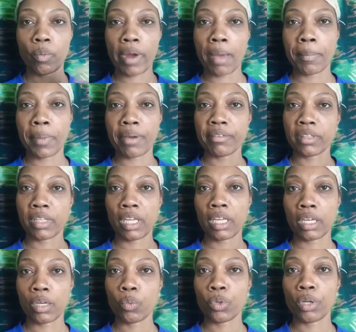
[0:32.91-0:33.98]
wrap everything
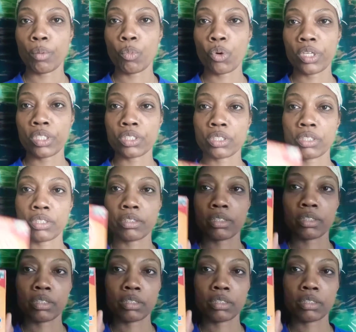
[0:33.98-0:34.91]
up with a moisture.